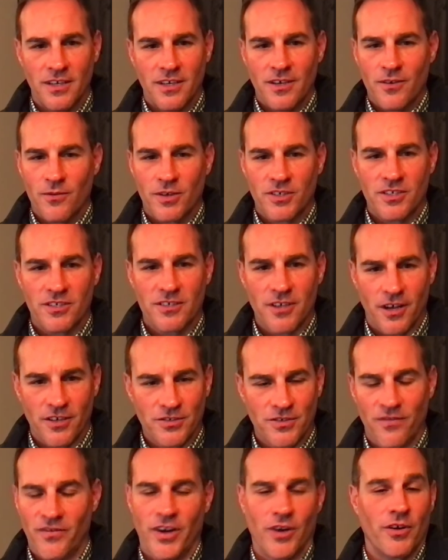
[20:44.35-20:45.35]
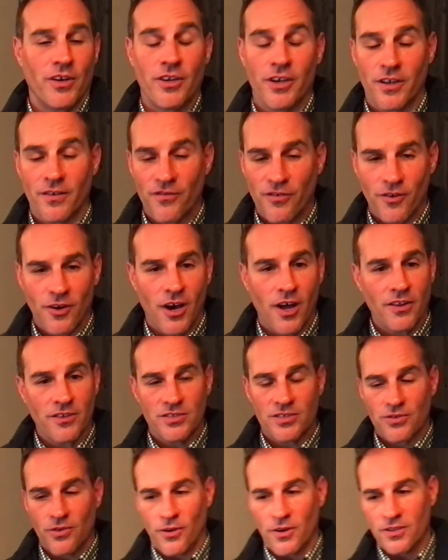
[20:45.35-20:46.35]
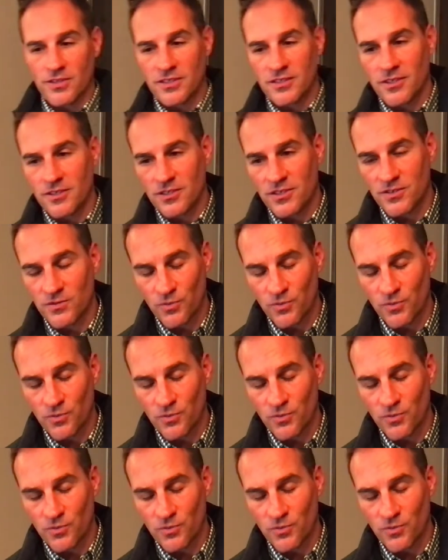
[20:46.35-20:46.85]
which is also very good for all the stores because it just